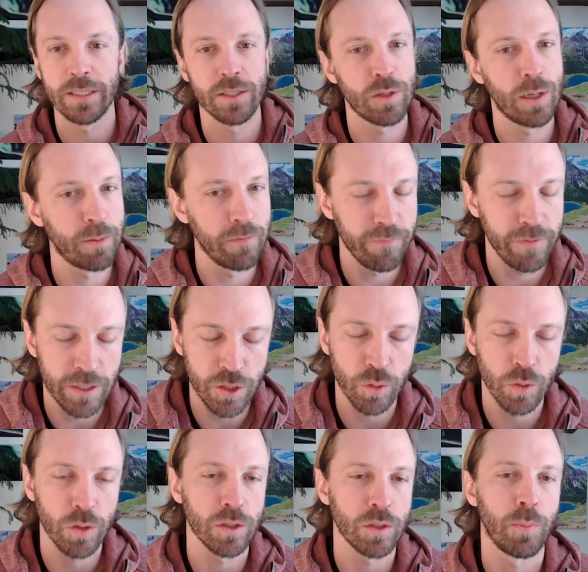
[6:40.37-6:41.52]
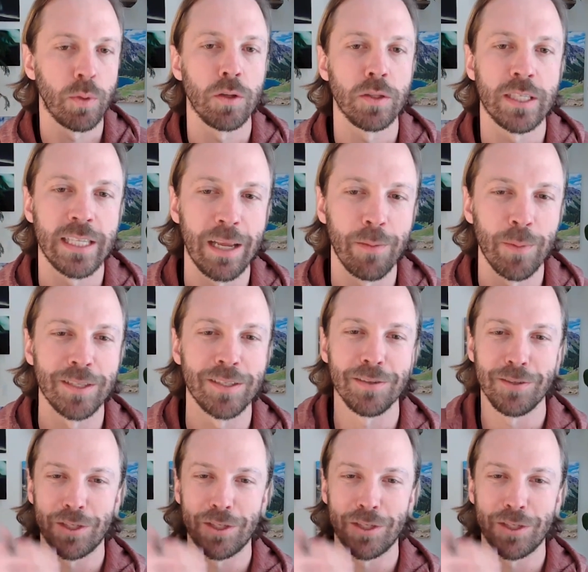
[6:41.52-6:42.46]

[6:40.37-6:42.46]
disruptive visuals, bold statements,